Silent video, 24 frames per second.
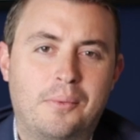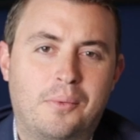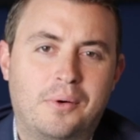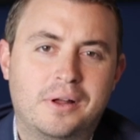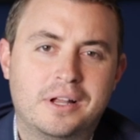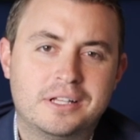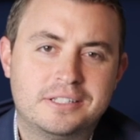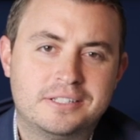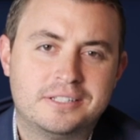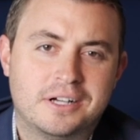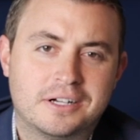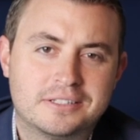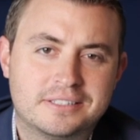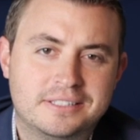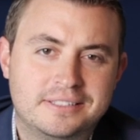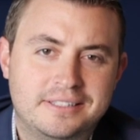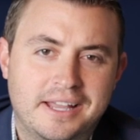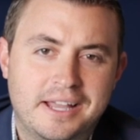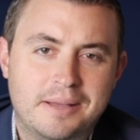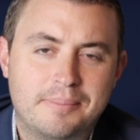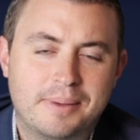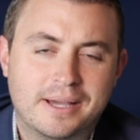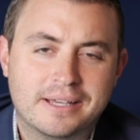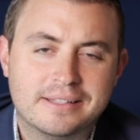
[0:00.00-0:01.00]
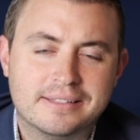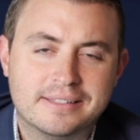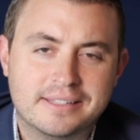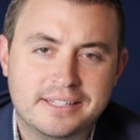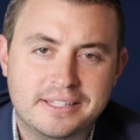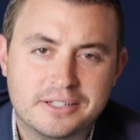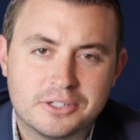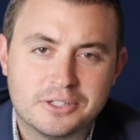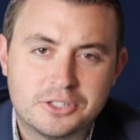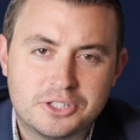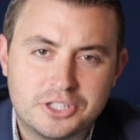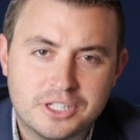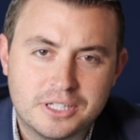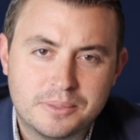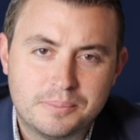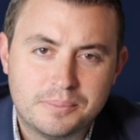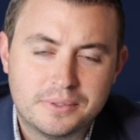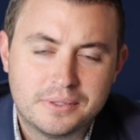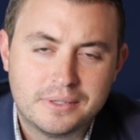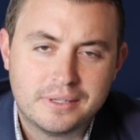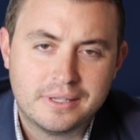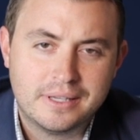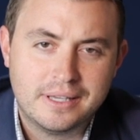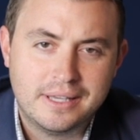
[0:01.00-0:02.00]
want to talk today about leadership
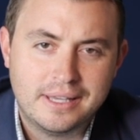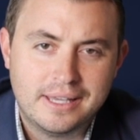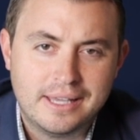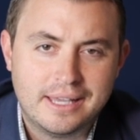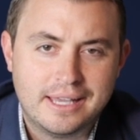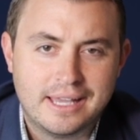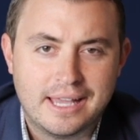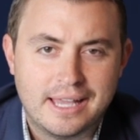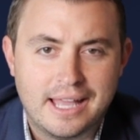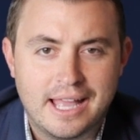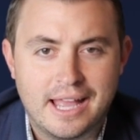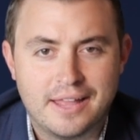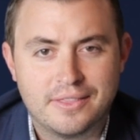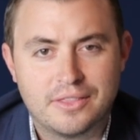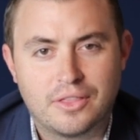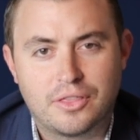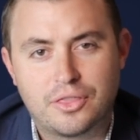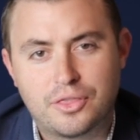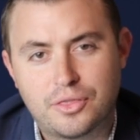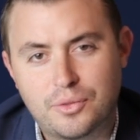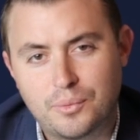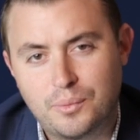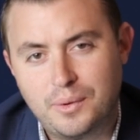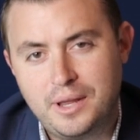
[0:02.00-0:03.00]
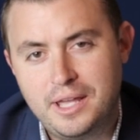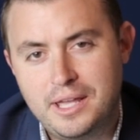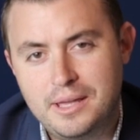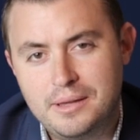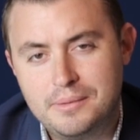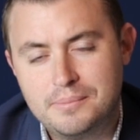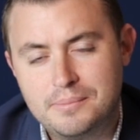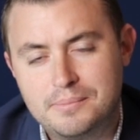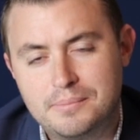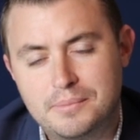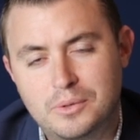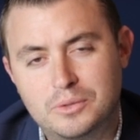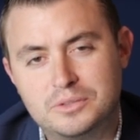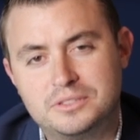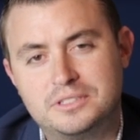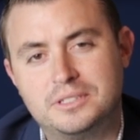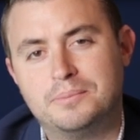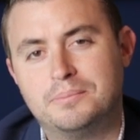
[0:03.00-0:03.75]
and the three most